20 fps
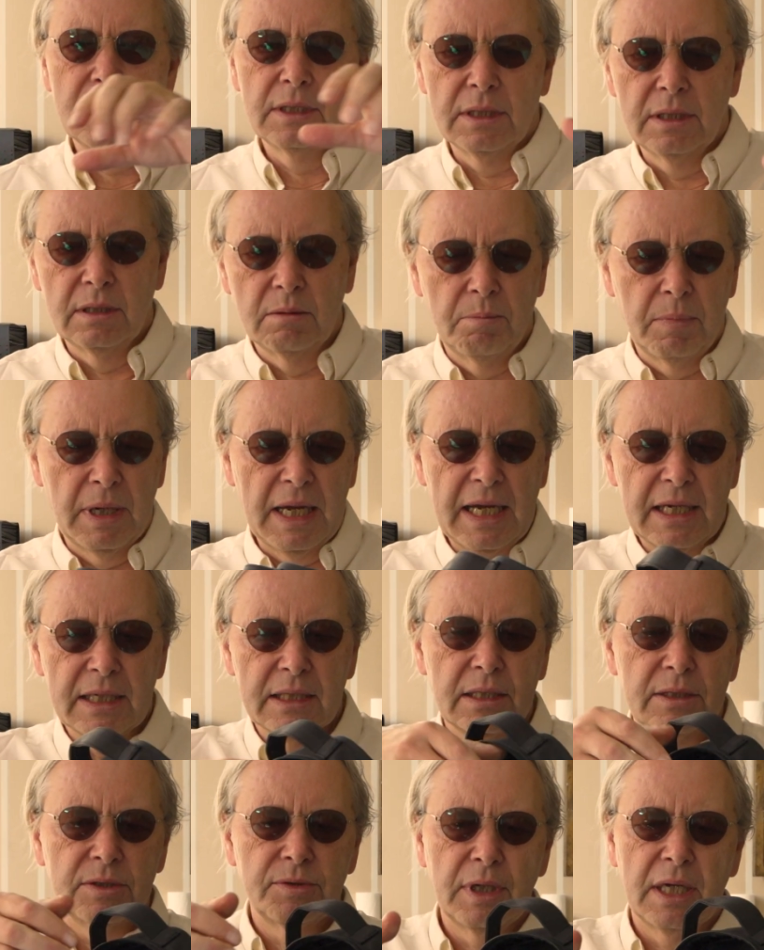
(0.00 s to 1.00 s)
in the
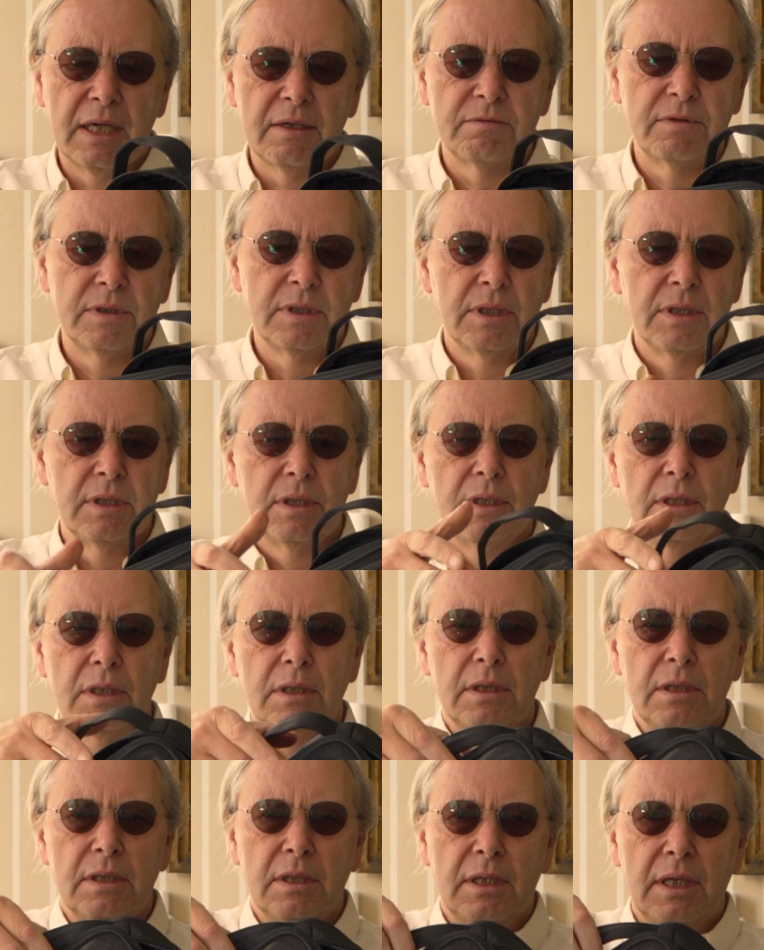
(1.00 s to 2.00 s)
bag, and you have
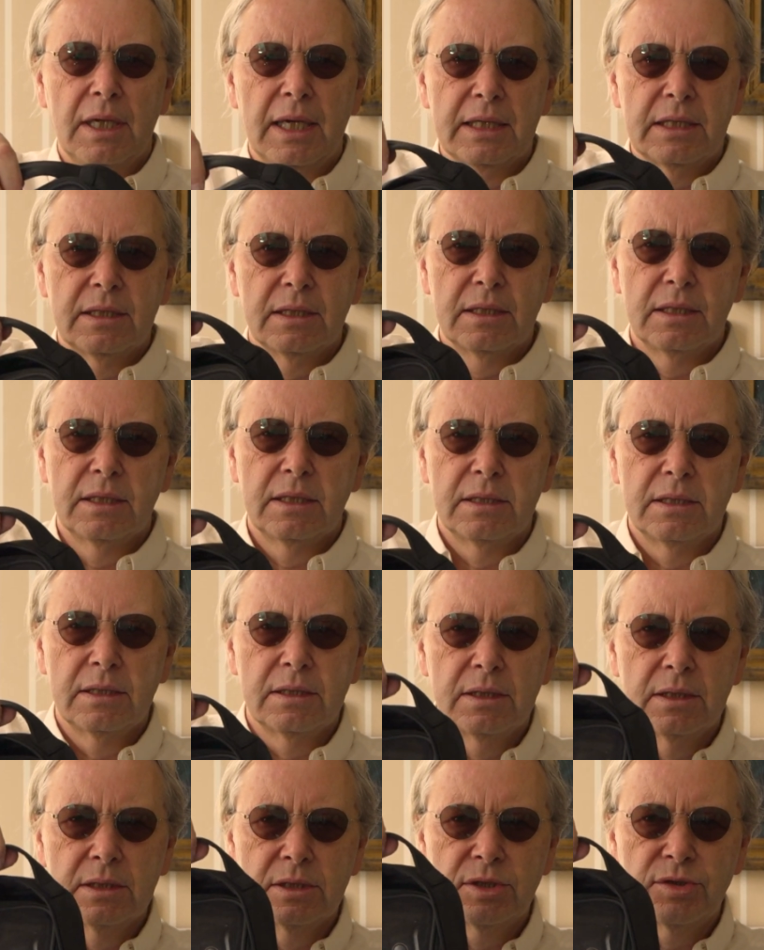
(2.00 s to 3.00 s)
like a
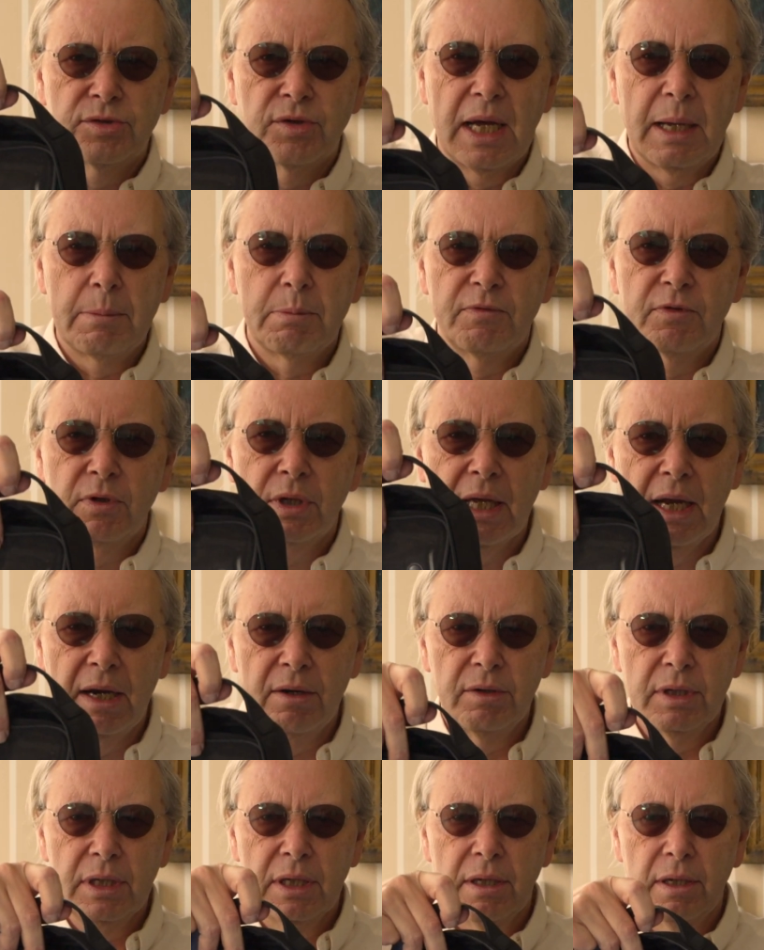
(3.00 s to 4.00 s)
strap for
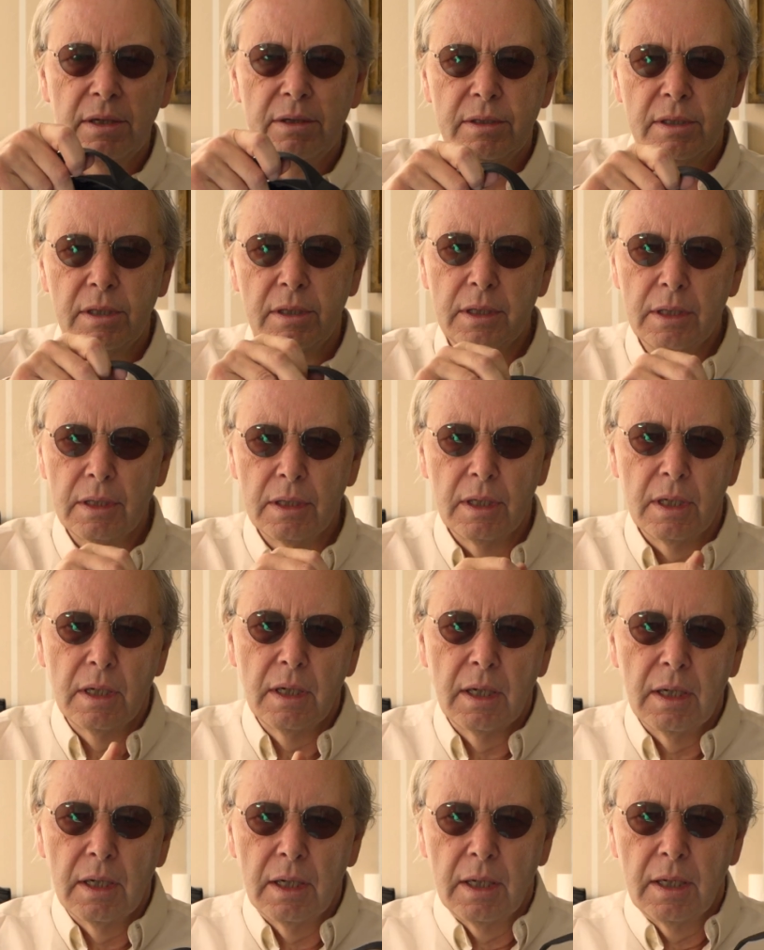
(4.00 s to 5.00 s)
carrying here.
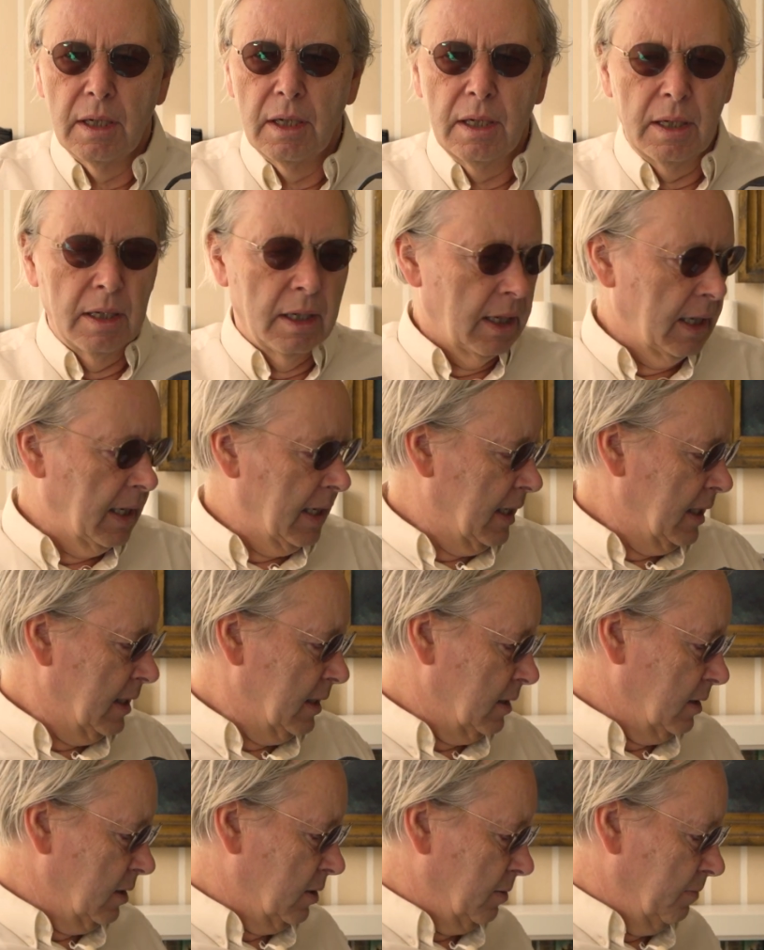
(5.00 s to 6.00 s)

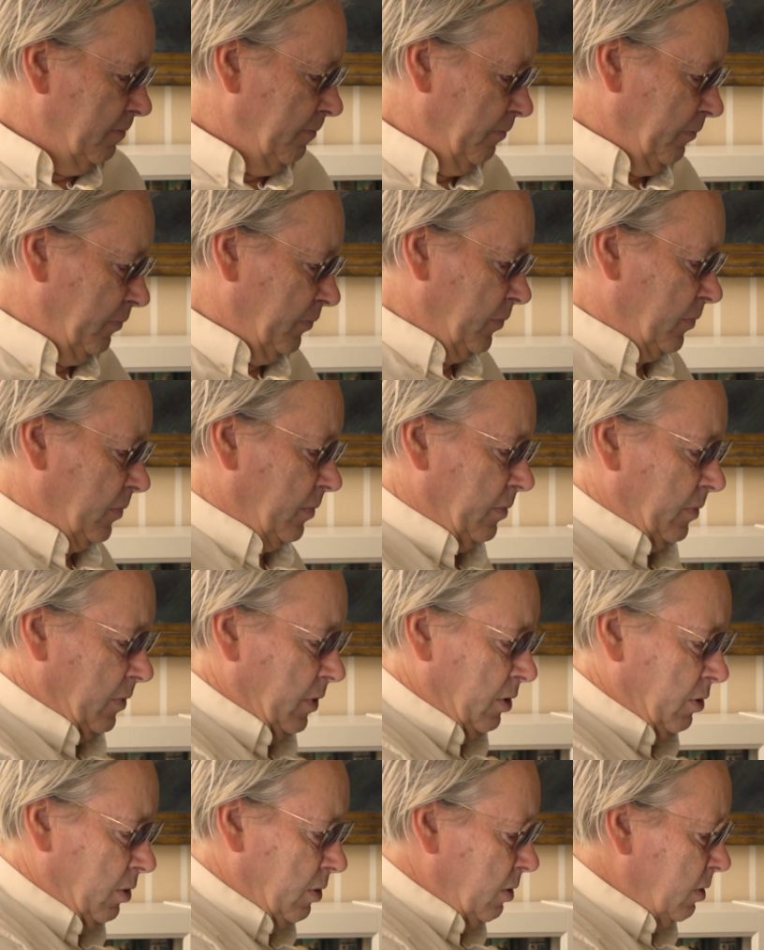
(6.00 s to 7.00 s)
And
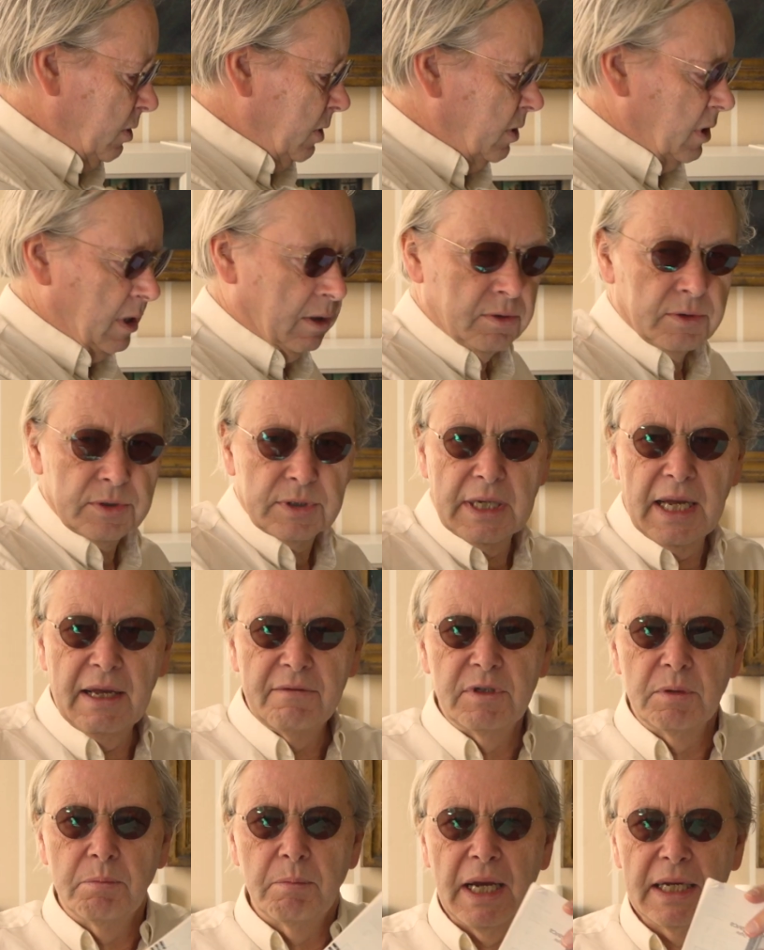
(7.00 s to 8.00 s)
you also
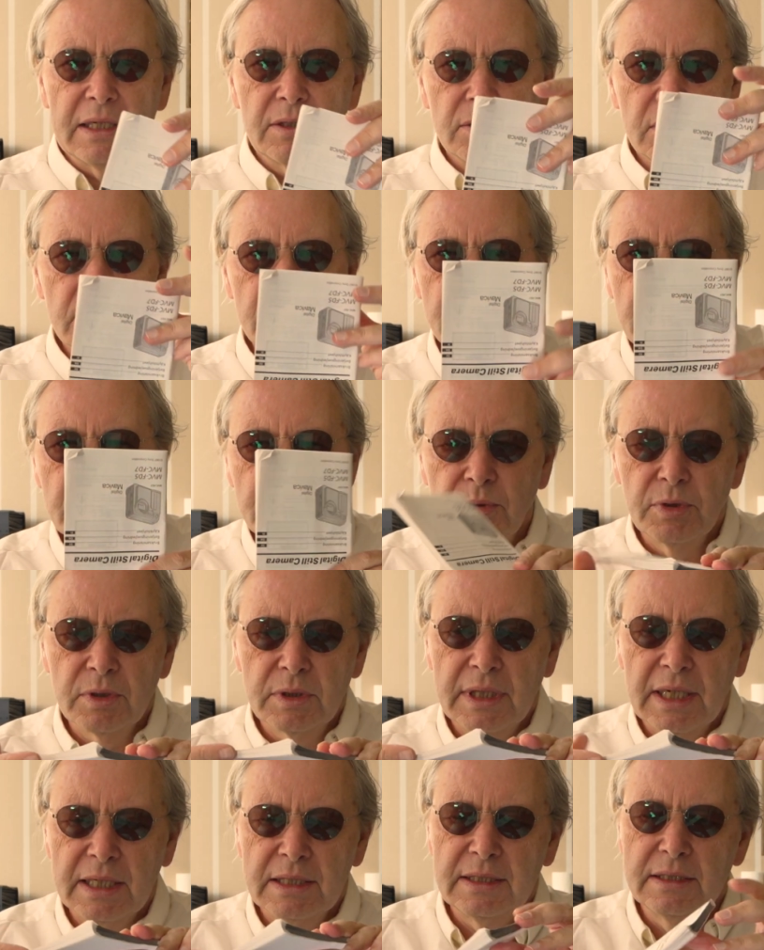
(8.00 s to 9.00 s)
have the manual. You can put
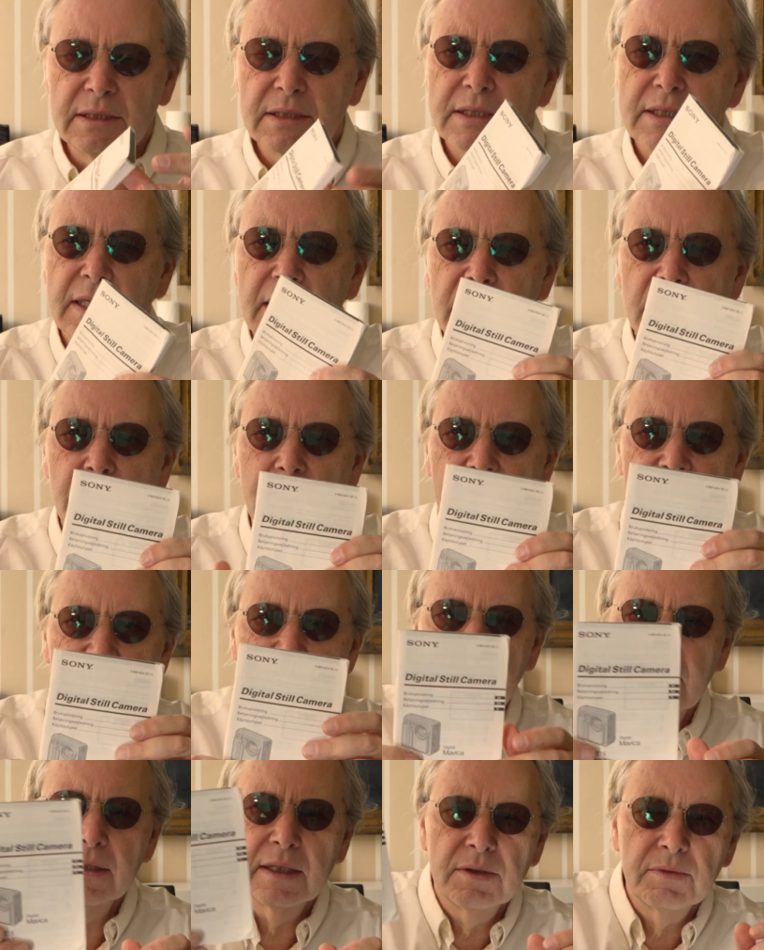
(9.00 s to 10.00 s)
that inside the
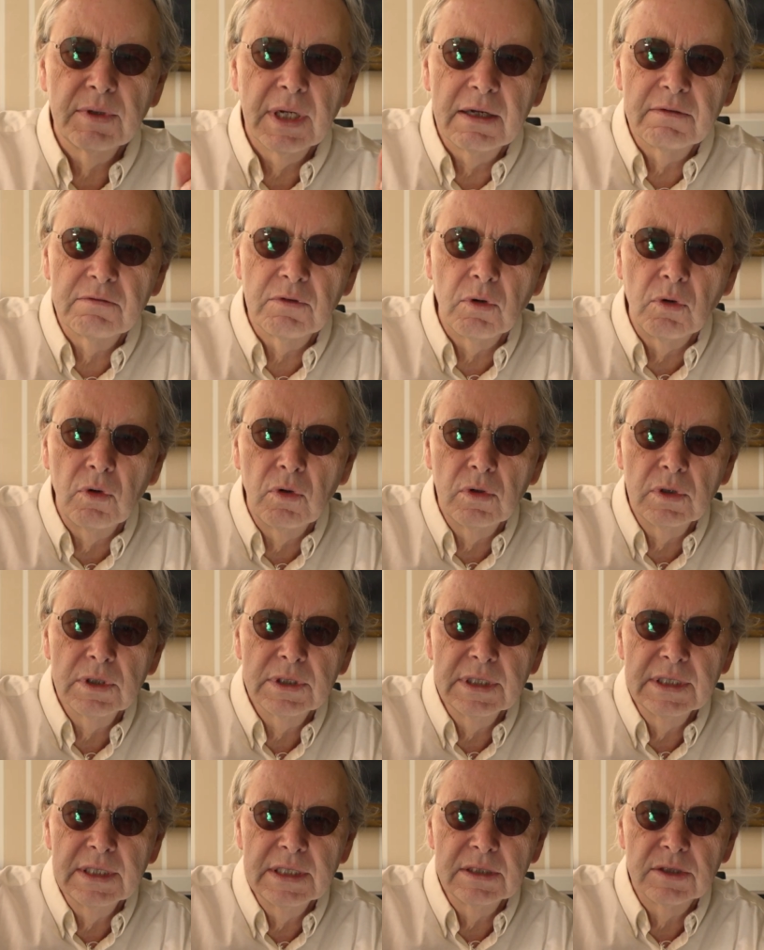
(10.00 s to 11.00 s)
bag, and then you have all
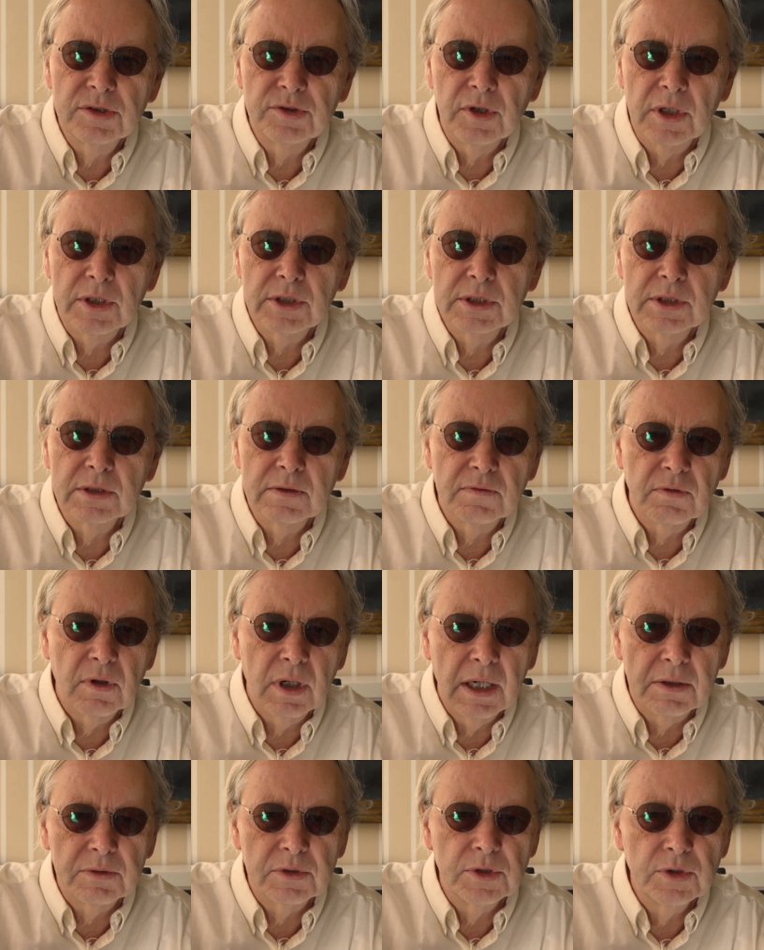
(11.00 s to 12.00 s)
the instructions for
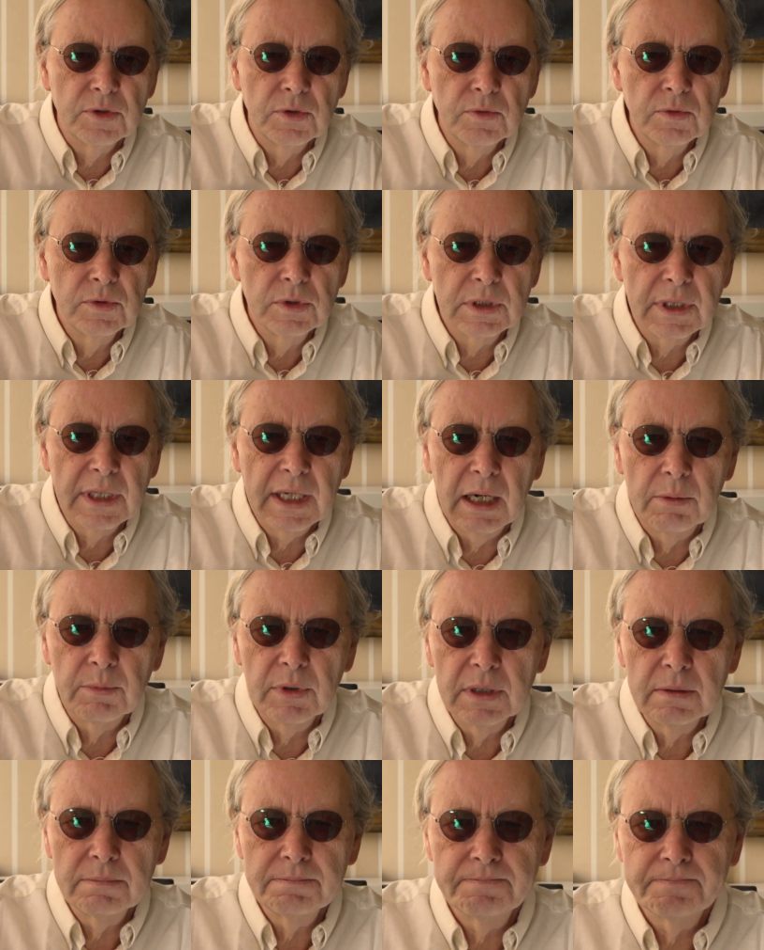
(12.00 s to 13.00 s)
how to use the
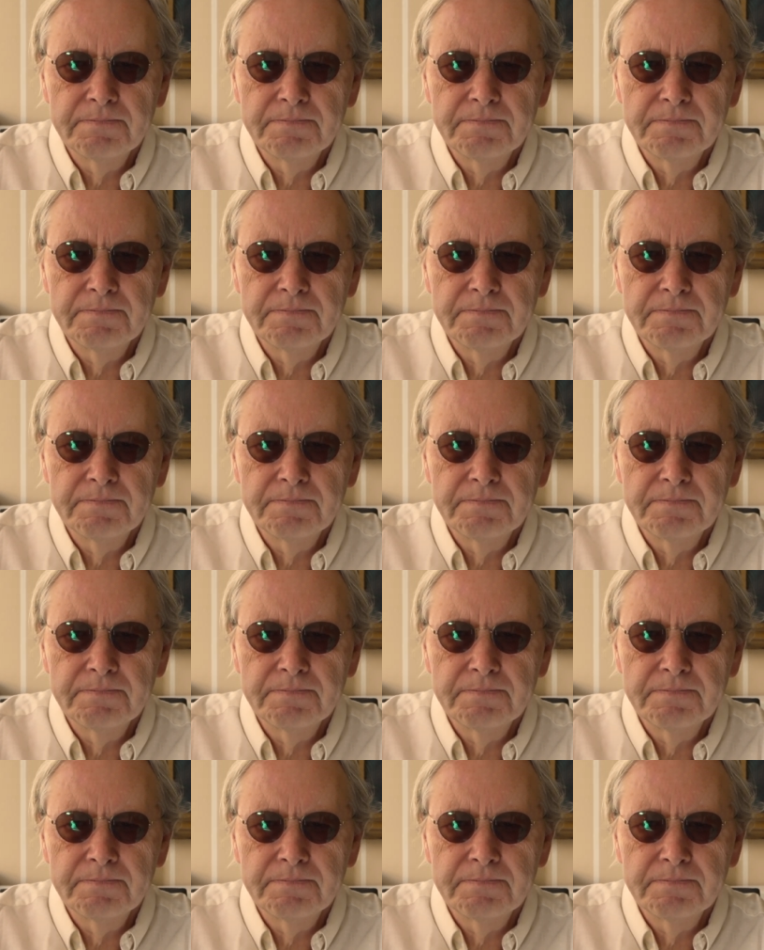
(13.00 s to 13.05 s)
camera.